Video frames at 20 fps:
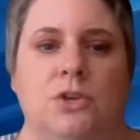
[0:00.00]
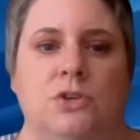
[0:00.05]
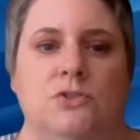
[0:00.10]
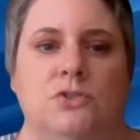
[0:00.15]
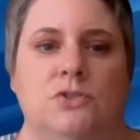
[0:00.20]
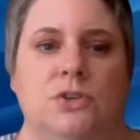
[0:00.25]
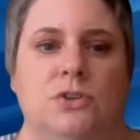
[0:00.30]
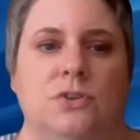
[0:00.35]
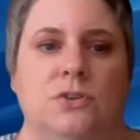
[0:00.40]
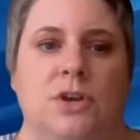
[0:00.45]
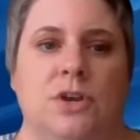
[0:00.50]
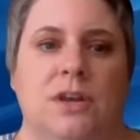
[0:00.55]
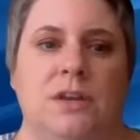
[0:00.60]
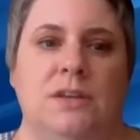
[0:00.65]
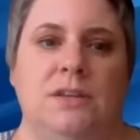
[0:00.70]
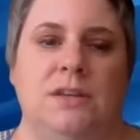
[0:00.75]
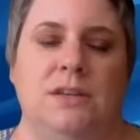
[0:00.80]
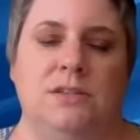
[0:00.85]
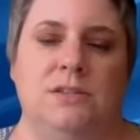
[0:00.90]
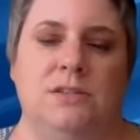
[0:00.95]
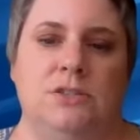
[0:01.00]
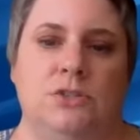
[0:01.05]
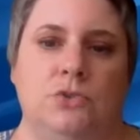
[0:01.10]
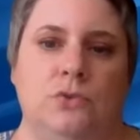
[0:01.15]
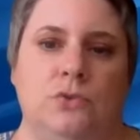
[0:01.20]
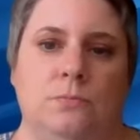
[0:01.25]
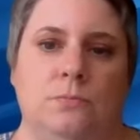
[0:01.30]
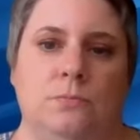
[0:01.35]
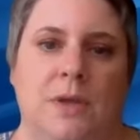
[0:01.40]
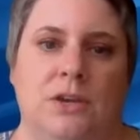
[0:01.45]
So you're going to need
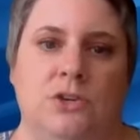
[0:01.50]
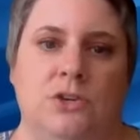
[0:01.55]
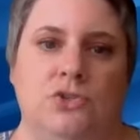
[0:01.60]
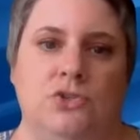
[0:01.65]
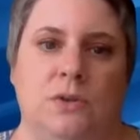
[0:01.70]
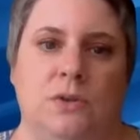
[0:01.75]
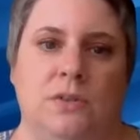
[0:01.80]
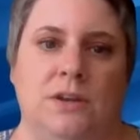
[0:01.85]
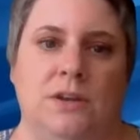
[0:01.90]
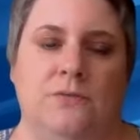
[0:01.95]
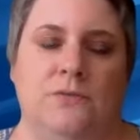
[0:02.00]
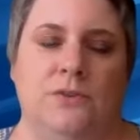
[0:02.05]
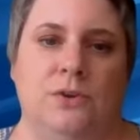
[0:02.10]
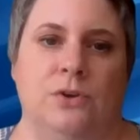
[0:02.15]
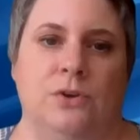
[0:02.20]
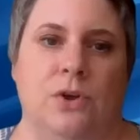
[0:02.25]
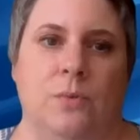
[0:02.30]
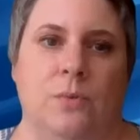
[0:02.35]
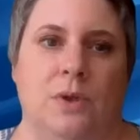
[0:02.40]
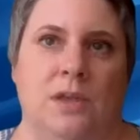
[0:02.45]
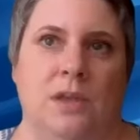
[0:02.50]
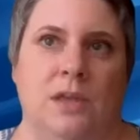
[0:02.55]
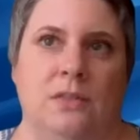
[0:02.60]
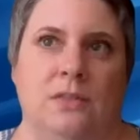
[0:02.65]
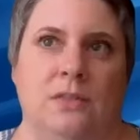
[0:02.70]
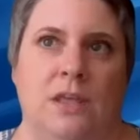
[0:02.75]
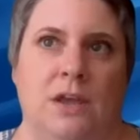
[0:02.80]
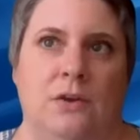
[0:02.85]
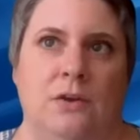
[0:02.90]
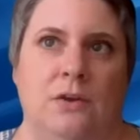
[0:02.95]
to make sure that if you're going
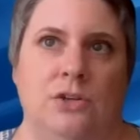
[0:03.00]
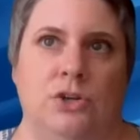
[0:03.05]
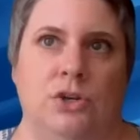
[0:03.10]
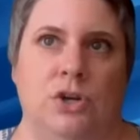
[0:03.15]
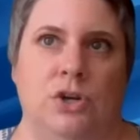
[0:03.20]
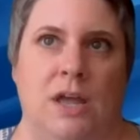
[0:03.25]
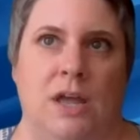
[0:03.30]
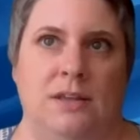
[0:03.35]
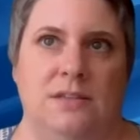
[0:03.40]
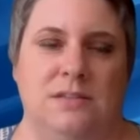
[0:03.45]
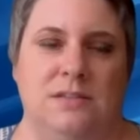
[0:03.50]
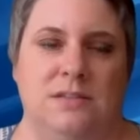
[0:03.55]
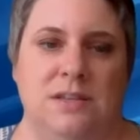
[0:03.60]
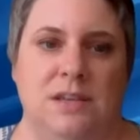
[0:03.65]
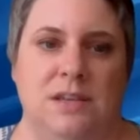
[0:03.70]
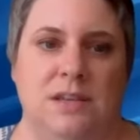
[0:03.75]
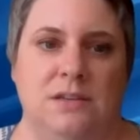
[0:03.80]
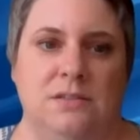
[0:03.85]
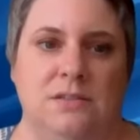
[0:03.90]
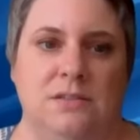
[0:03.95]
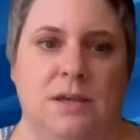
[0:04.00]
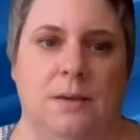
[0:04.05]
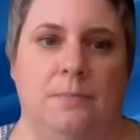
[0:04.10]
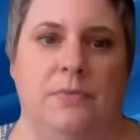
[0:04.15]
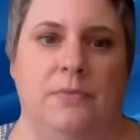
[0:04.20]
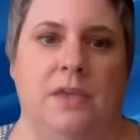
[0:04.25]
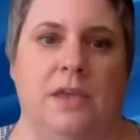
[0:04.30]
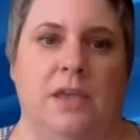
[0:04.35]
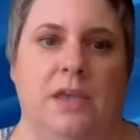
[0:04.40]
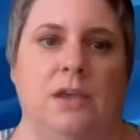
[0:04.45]
in there and you're not seeing
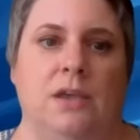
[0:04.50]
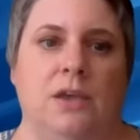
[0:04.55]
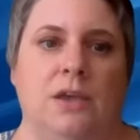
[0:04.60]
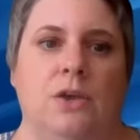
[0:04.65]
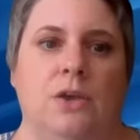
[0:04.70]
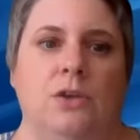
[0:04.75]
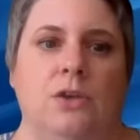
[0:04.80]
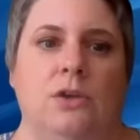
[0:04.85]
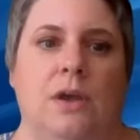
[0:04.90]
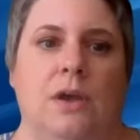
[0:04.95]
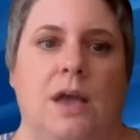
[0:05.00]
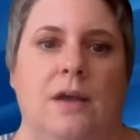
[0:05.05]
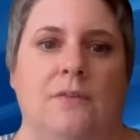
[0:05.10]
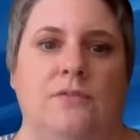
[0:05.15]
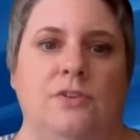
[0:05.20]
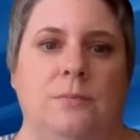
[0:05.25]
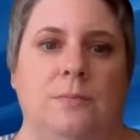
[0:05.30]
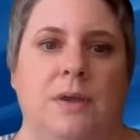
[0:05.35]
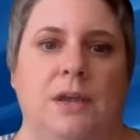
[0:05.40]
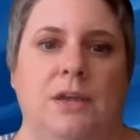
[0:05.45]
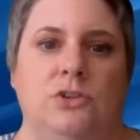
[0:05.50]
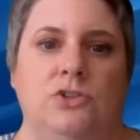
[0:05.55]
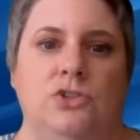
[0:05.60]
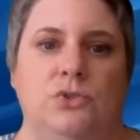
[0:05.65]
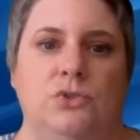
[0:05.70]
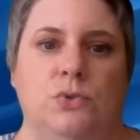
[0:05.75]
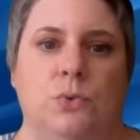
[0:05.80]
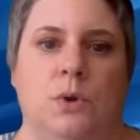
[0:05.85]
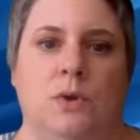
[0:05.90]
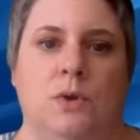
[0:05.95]
something, you have to make
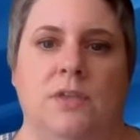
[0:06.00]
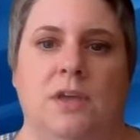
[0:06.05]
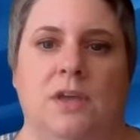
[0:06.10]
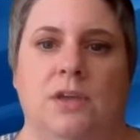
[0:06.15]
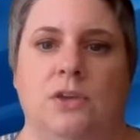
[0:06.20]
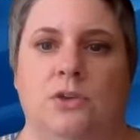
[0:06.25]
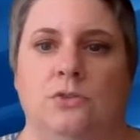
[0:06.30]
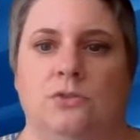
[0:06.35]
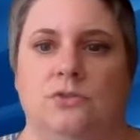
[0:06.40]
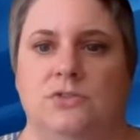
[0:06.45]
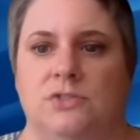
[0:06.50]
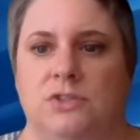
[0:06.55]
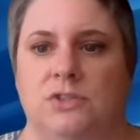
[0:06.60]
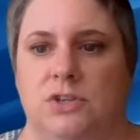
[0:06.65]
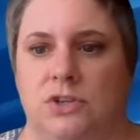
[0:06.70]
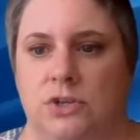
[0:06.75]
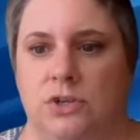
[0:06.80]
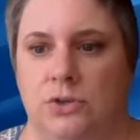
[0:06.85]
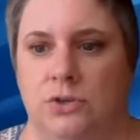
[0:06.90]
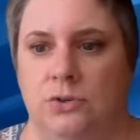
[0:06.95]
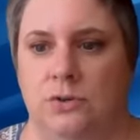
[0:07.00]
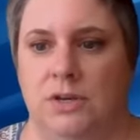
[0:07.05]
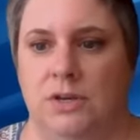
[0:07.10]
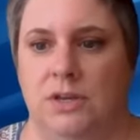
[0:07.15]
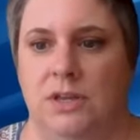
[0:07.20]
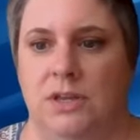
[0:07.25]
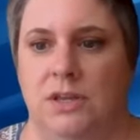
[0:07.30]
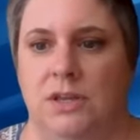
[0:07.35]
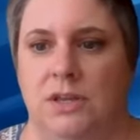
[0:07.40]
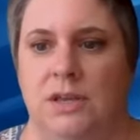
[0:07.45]
sure that your
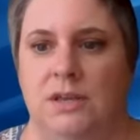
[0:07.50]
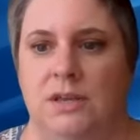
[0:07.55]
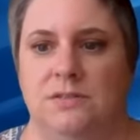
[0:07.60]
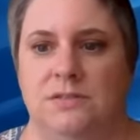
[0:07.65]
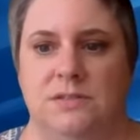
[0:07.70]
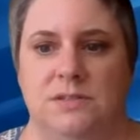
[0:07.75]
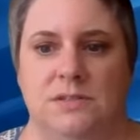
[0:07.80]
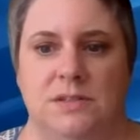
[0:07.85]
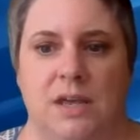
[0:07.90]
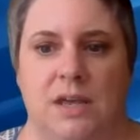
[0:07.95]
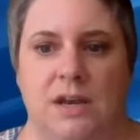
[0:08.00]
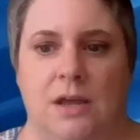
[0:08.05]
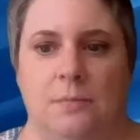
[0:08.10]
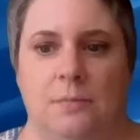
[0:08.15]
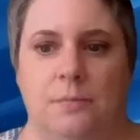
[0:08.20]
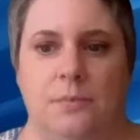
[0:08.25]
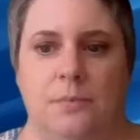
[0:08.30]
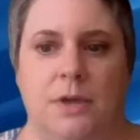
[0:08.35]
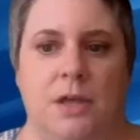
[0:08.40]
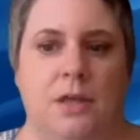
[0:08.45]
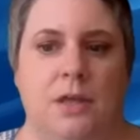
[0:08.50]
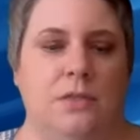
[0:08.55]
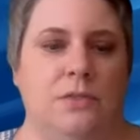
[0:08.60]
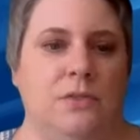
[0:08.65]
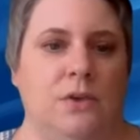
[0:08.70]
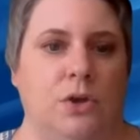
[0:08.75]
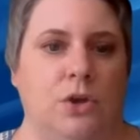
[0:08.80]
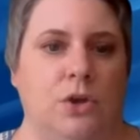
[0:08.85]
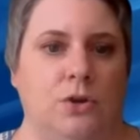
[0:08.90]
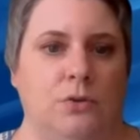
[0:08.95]
security is set up
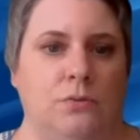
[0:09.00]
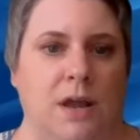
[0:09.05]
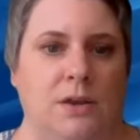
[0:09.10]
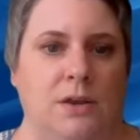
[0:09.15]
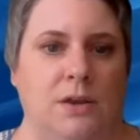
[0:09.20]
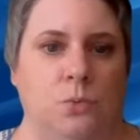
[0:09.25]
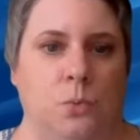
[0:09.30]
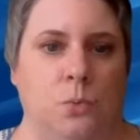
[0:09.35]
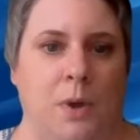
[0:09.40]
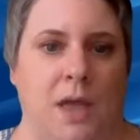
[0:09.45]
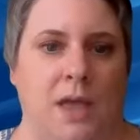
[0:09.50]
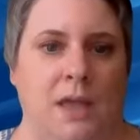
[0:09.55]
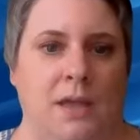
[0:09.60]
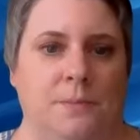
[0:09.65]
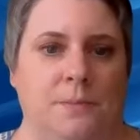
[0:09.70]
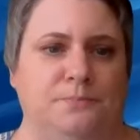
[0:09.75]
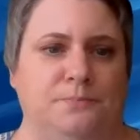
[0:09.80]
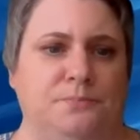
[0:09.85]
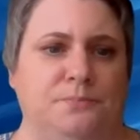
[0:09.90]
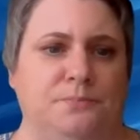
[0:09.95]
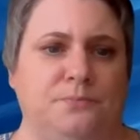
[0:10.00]
the correct way.